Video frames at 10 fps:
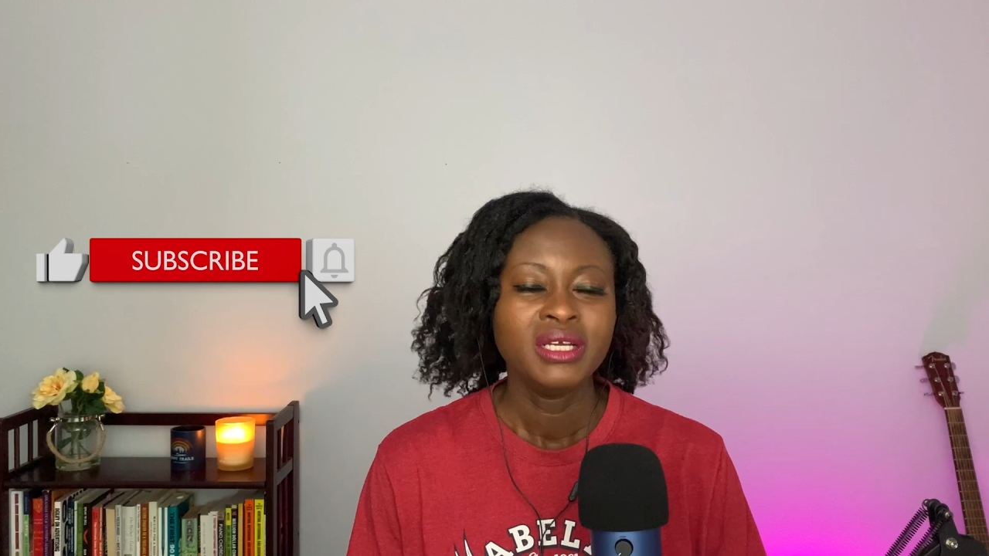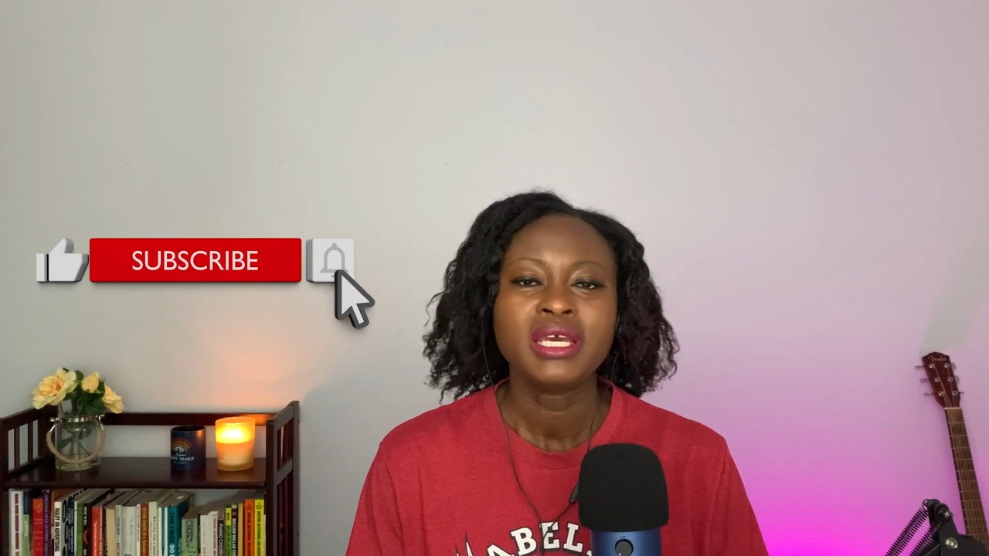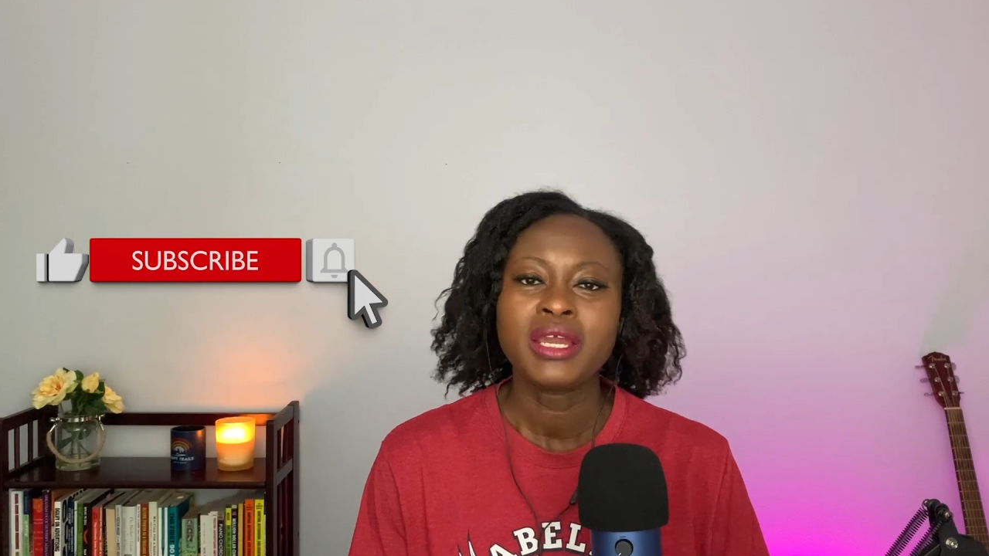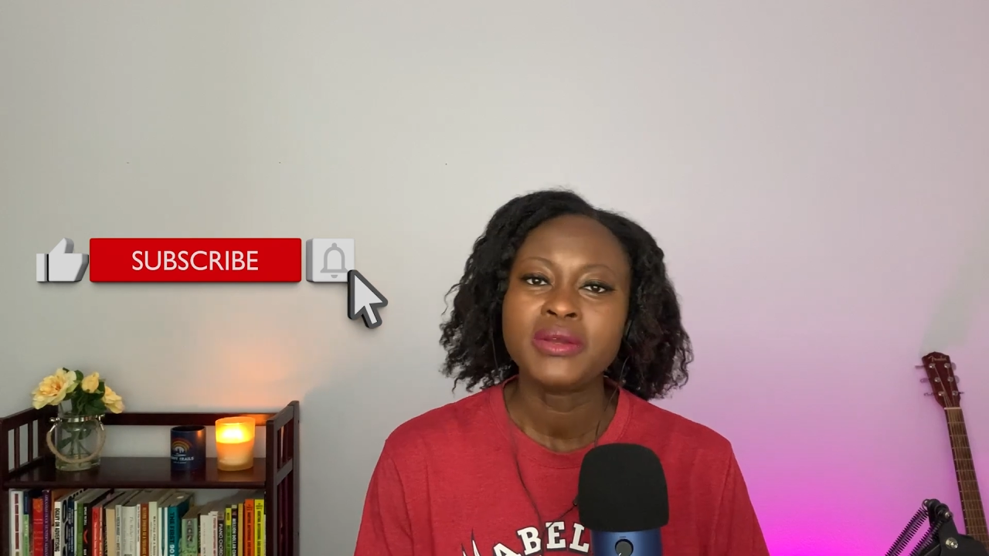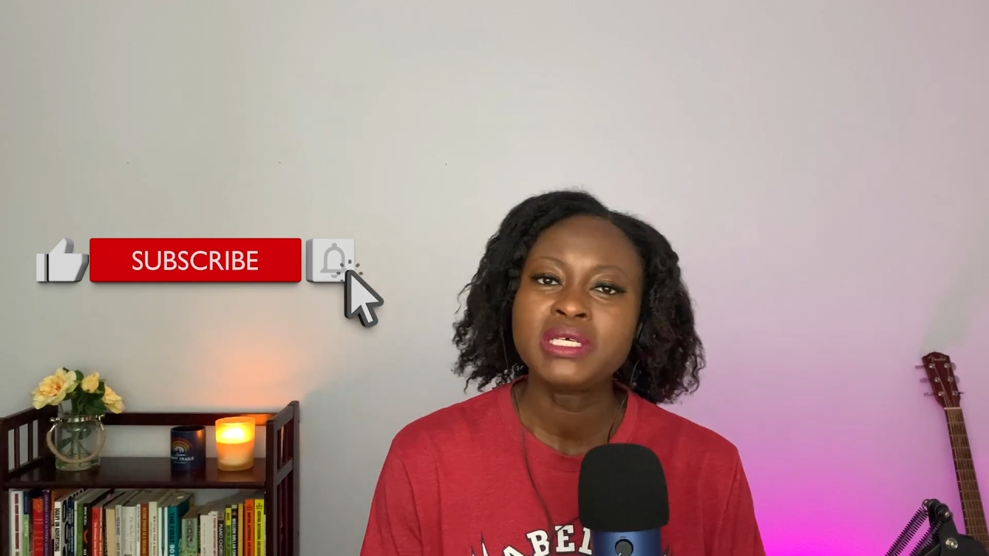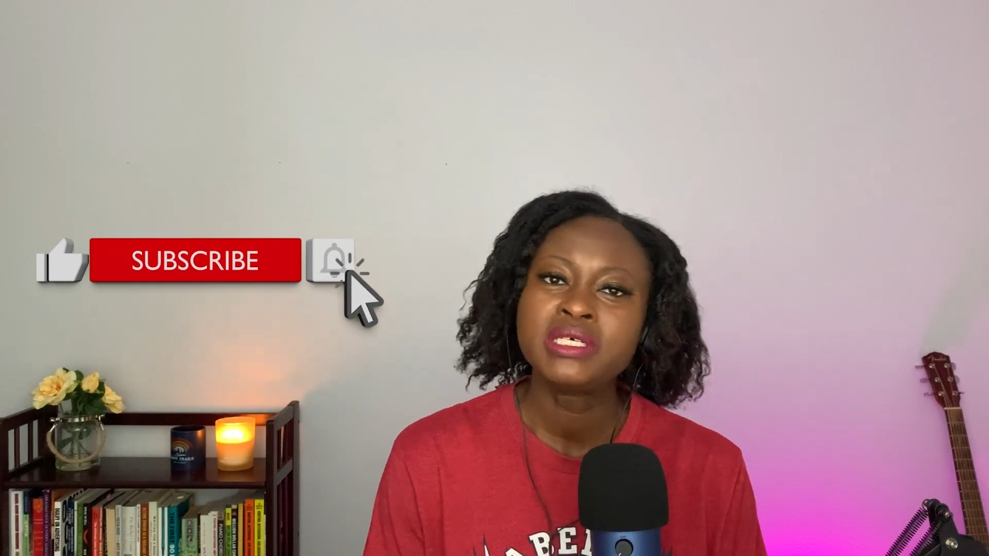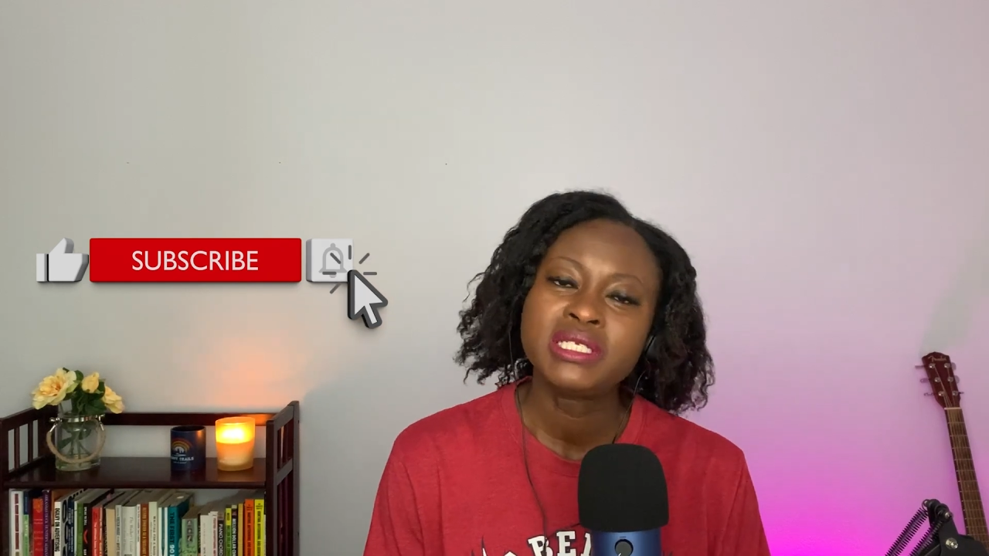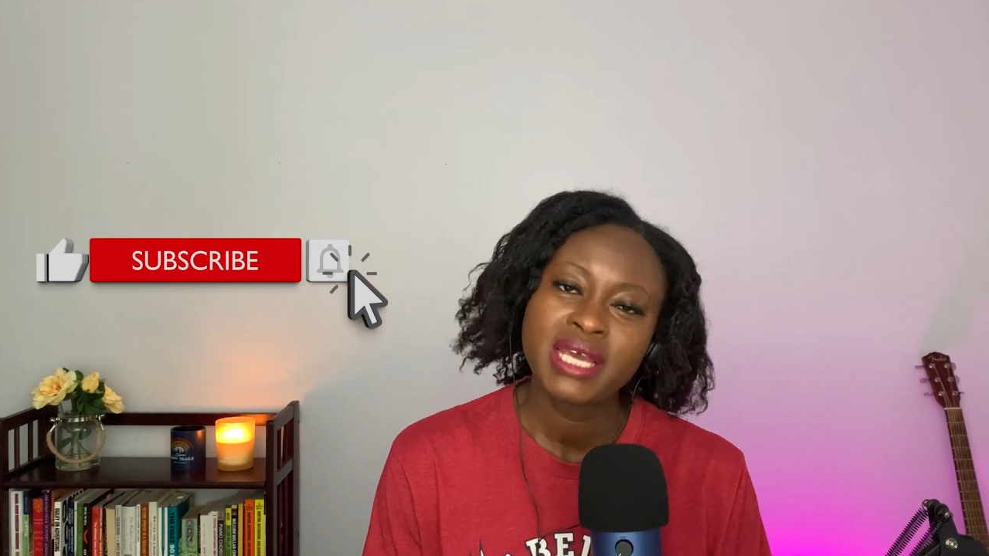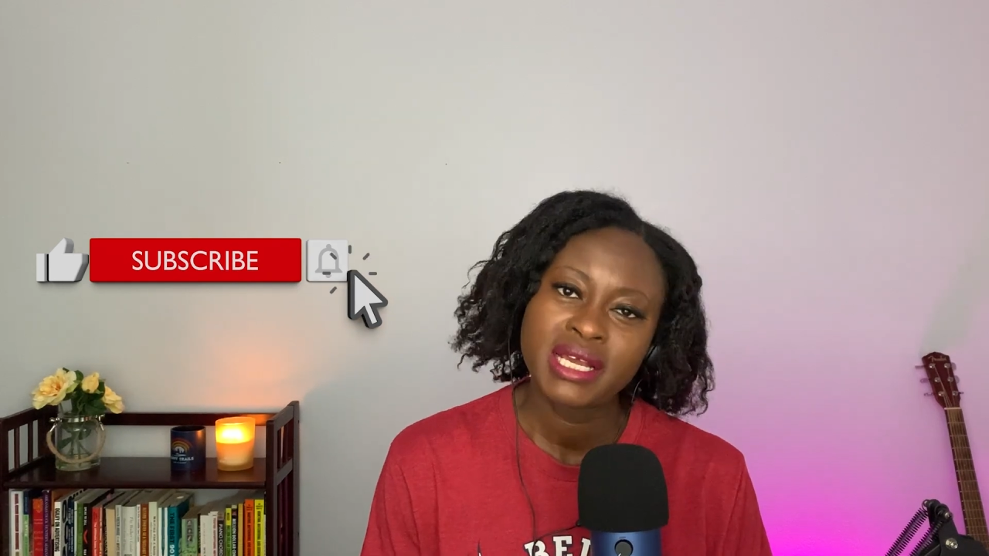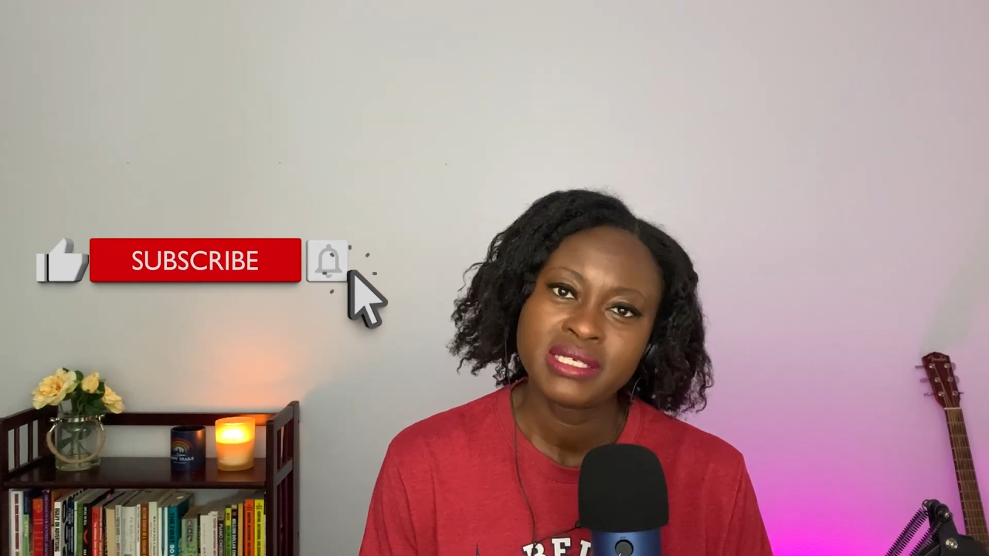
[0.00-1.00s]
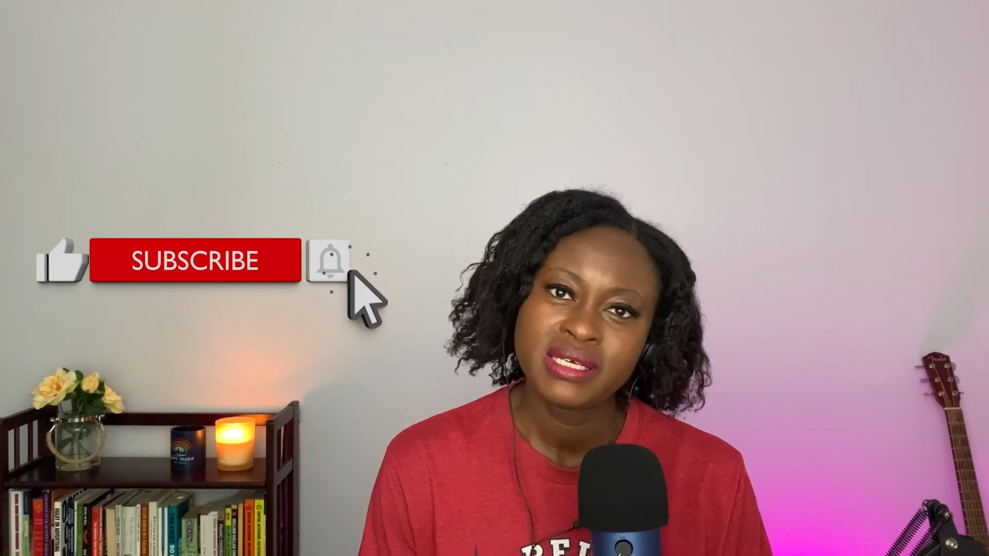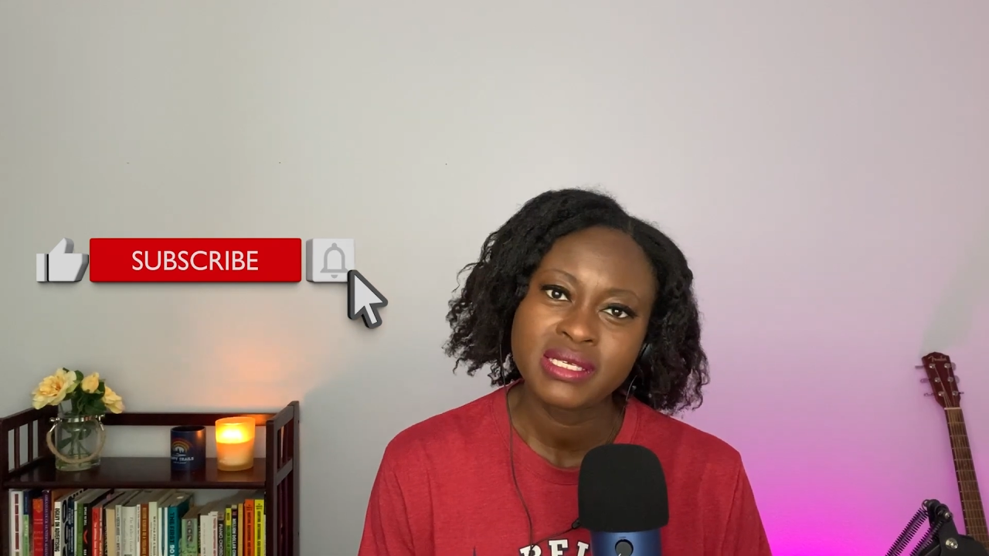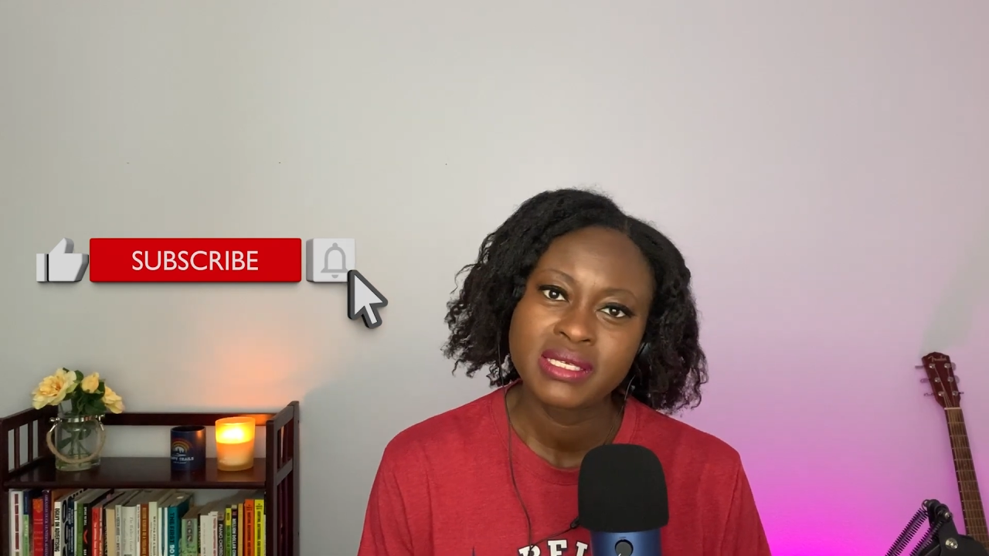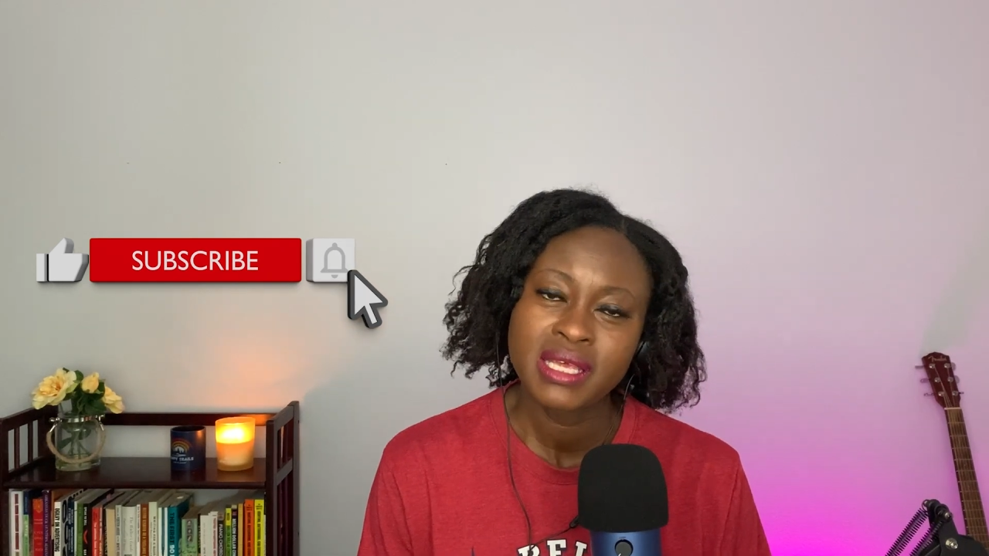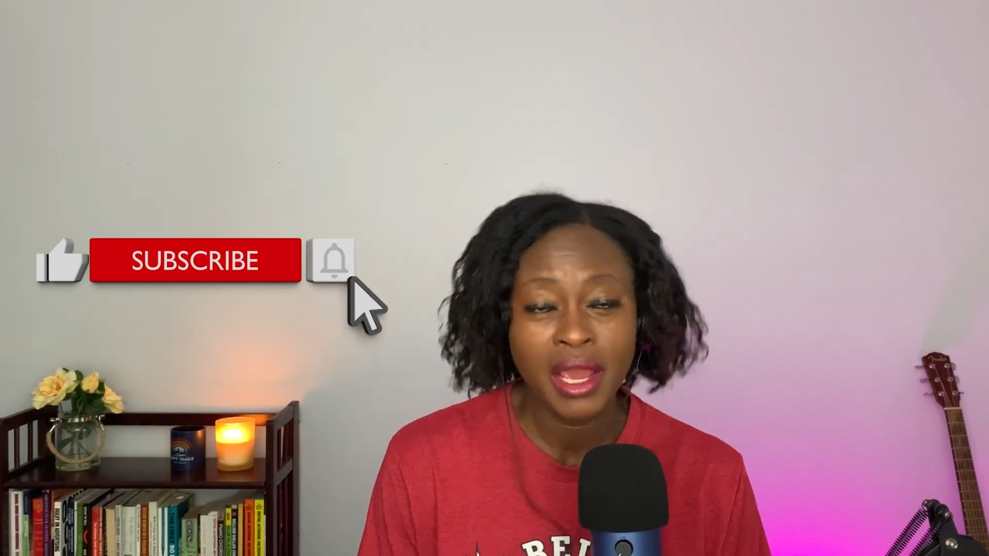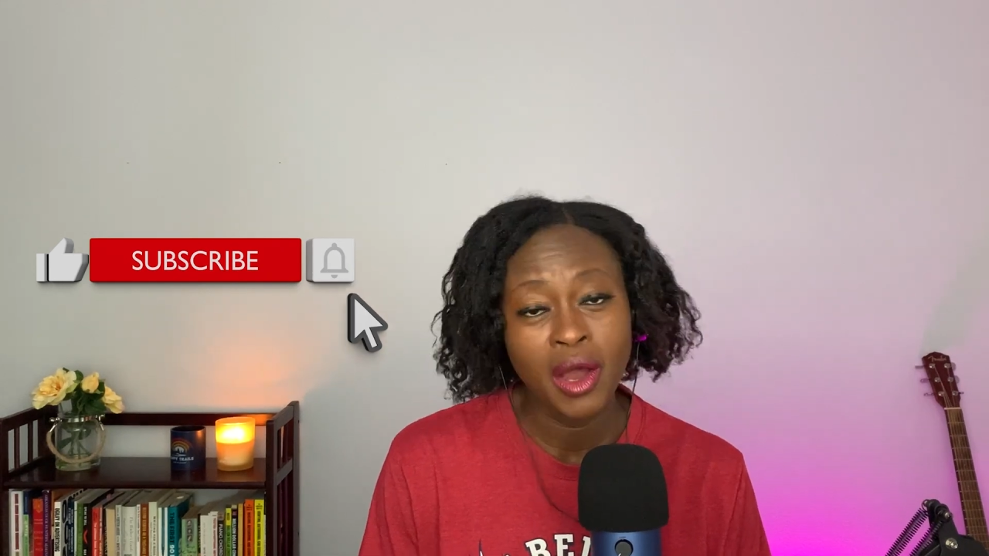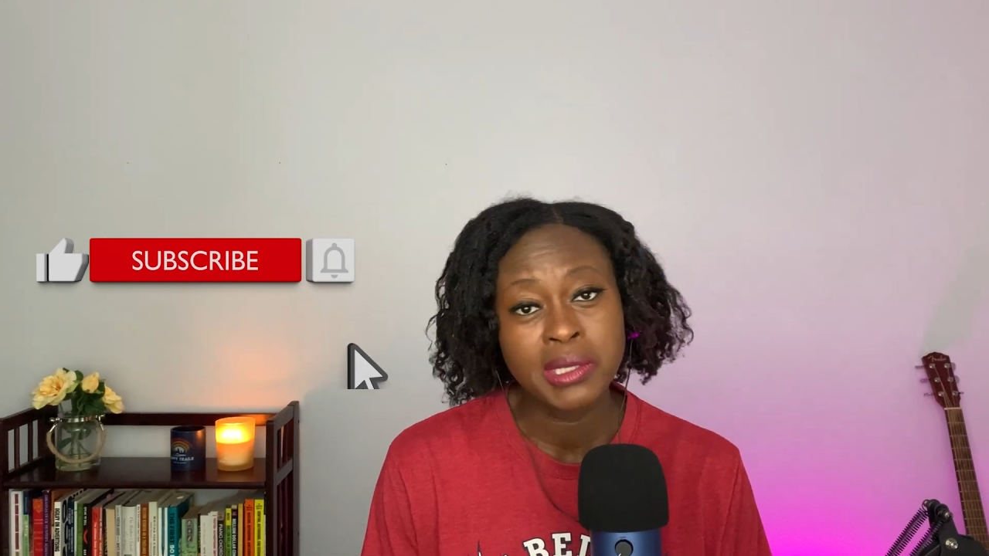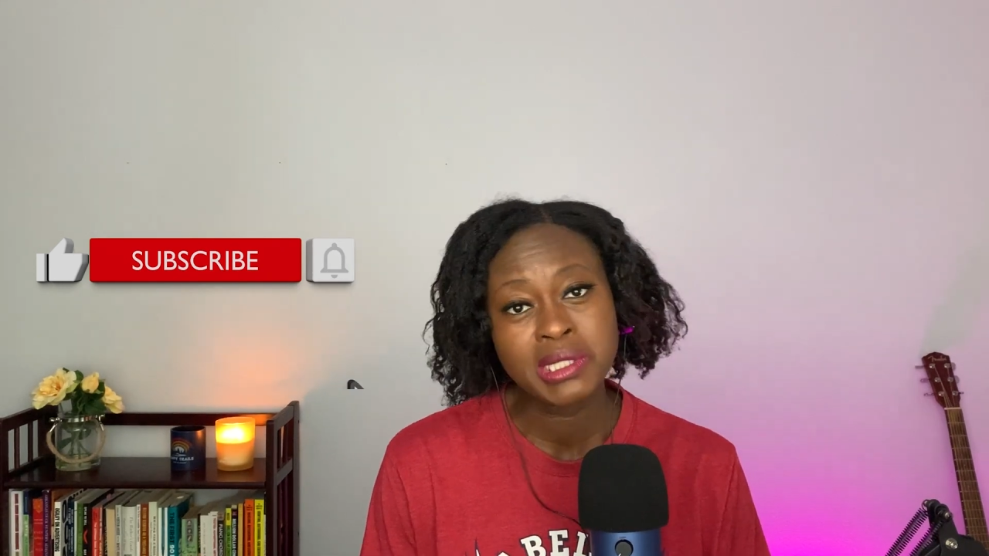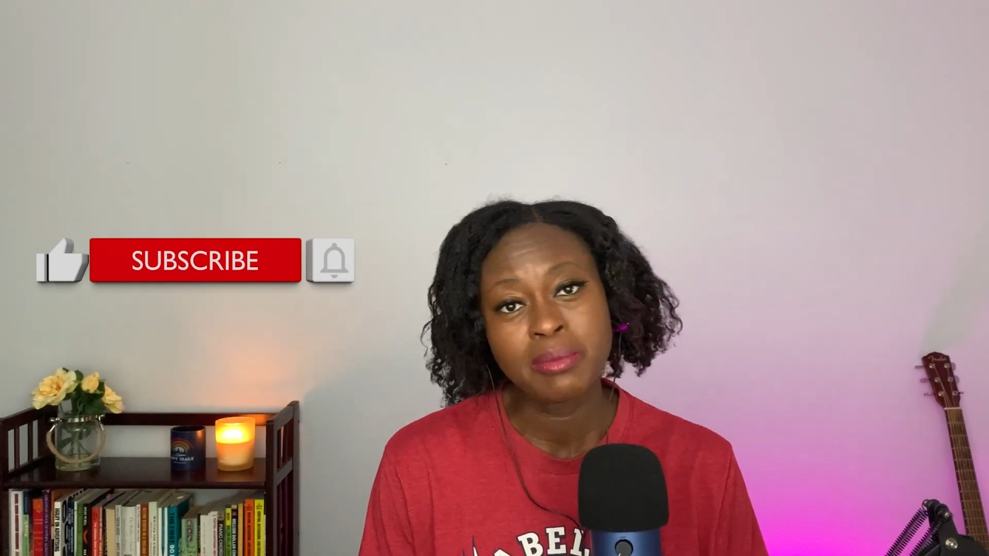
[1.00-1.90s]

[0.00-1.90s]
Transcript: They go to Texas and they ask